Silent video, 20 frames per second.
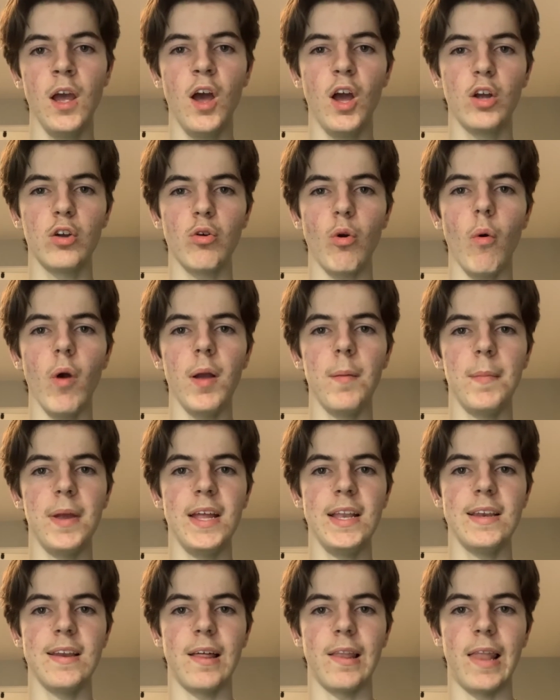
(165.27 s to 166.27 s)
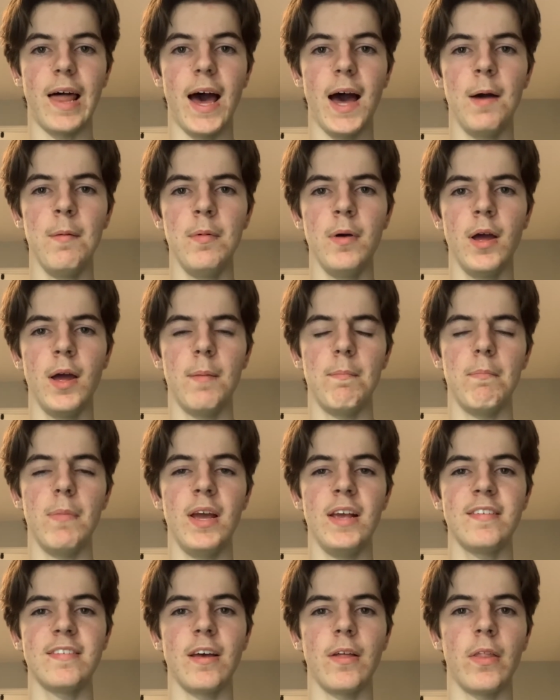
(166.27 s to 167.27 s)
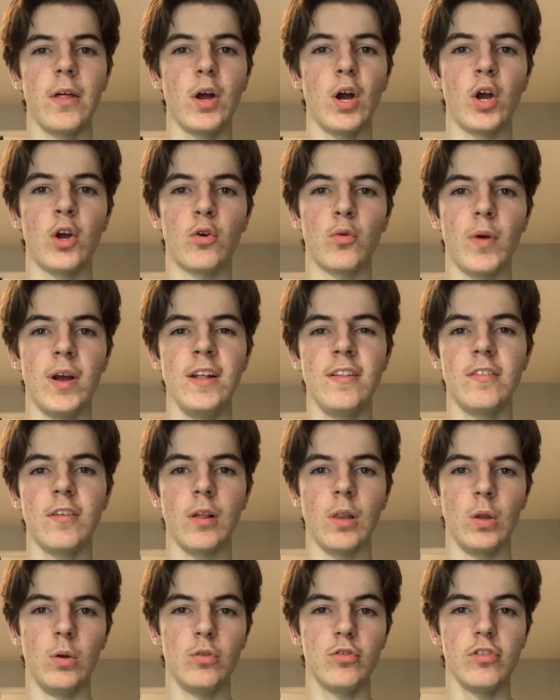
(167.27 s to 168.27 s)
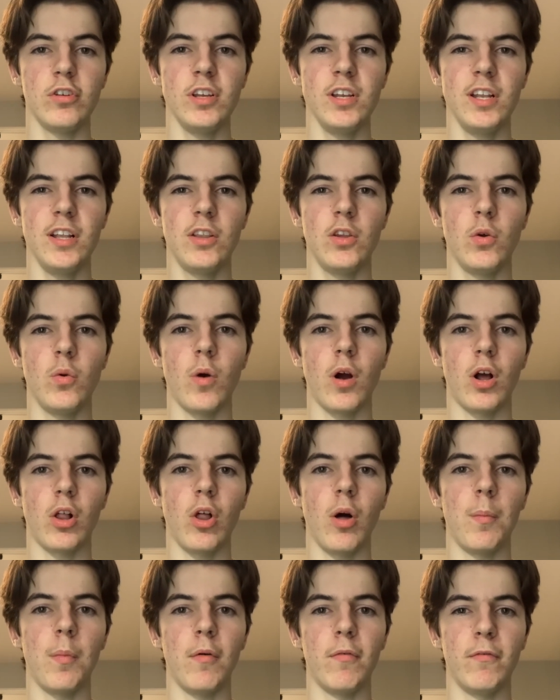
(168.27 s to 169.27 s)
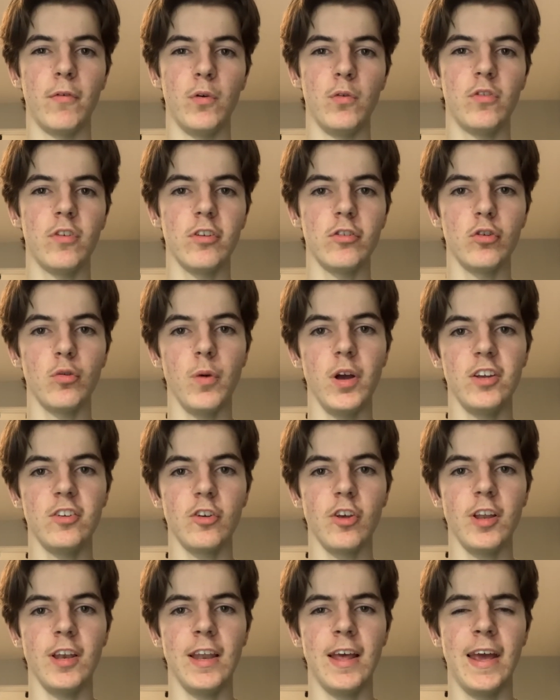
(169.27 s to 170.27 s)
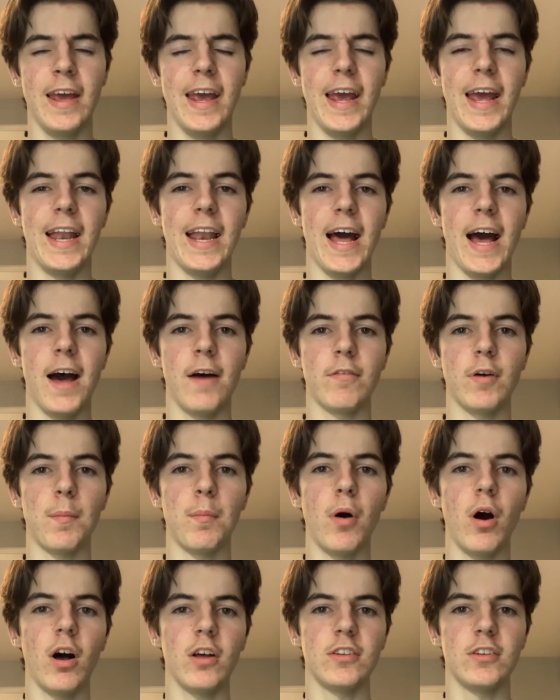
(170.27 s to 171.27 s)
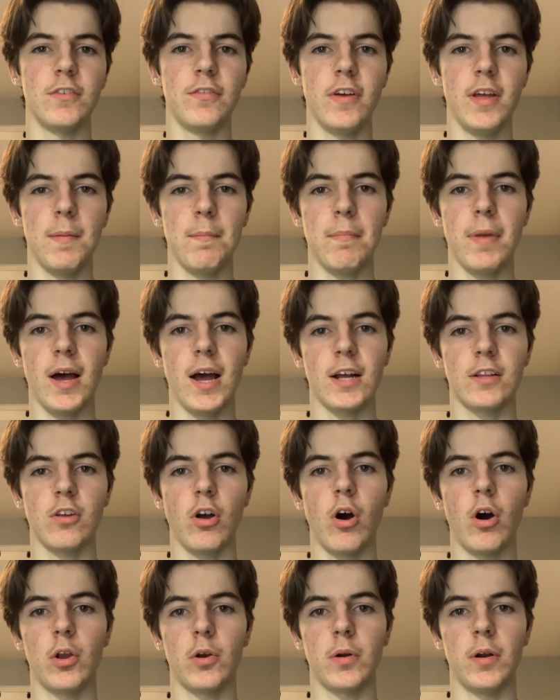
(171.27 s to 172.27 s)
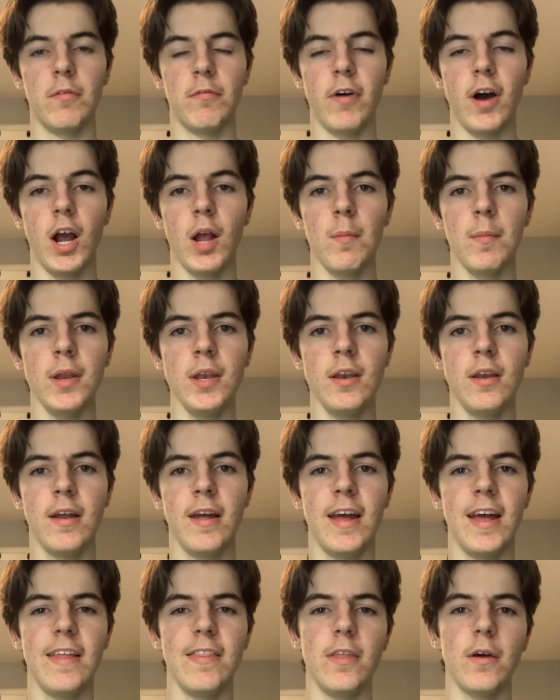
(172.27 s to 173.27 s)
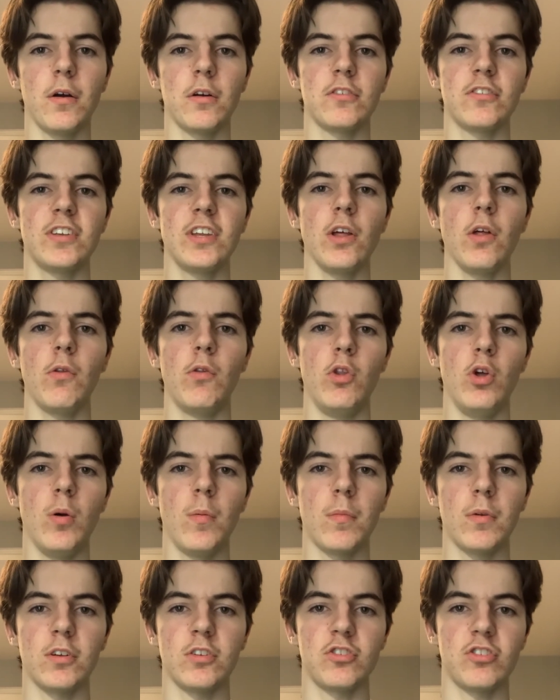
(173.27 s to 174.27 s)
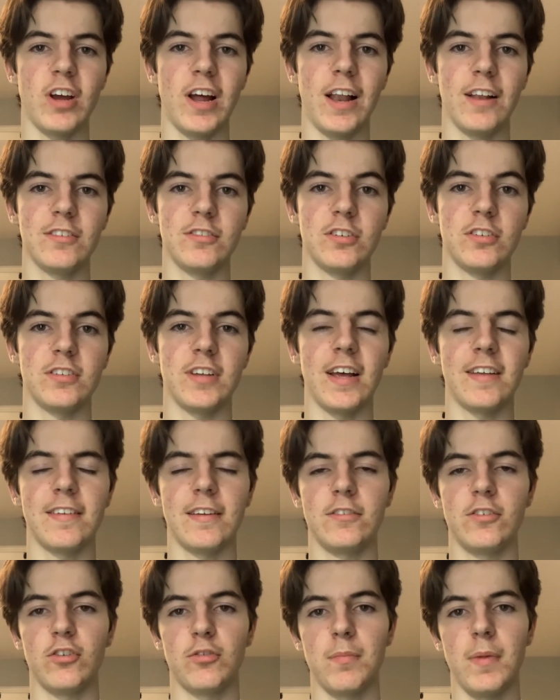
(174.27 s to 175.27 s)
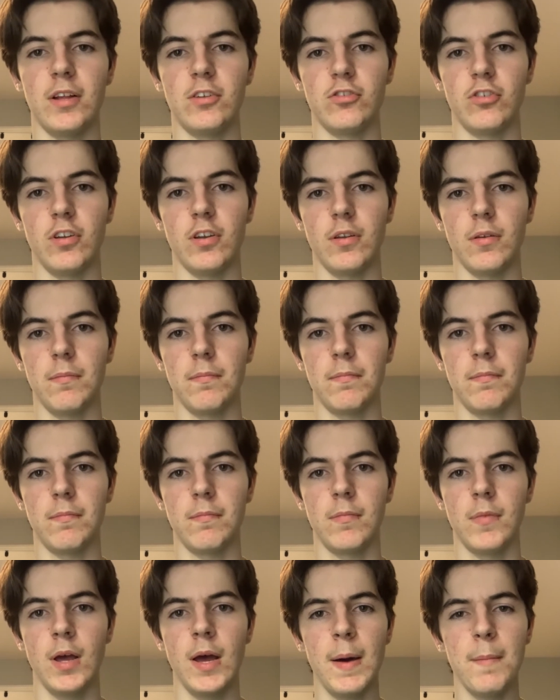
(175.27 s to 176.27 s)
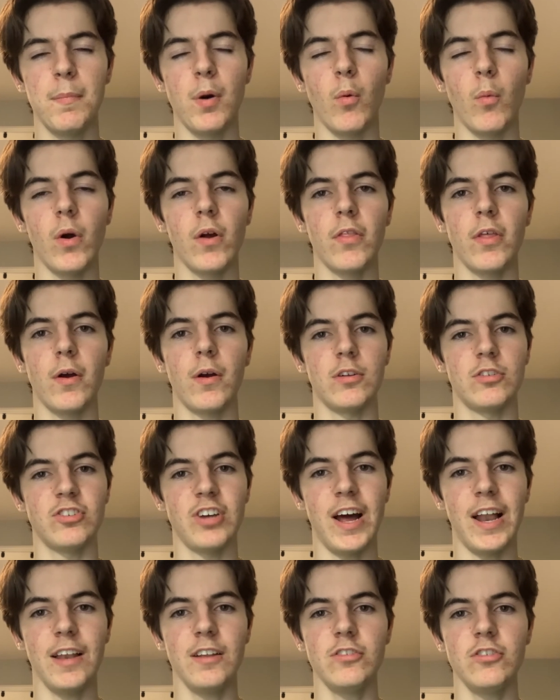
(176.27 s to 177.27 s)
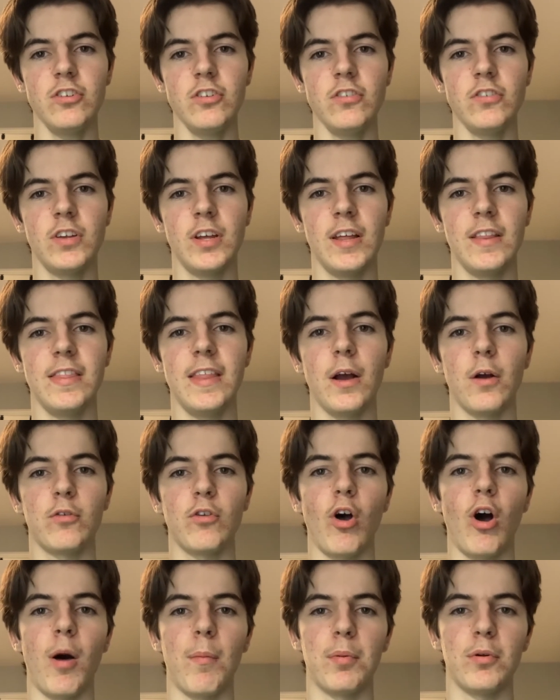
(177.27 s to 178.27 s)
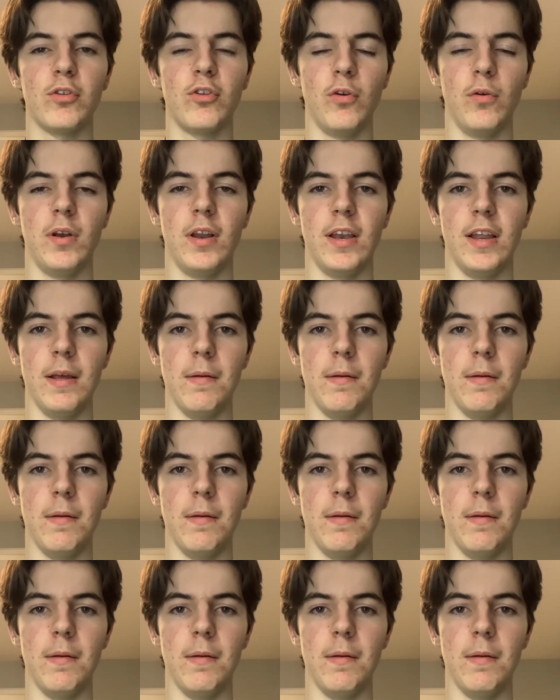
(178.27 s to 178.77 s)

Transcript: Growing meat in a lab may sound like a great solution to our global food situation and have a positive impact on our environment. There are still numerous challenges, as I just mentioned. But where there are challenges, there's opportunity.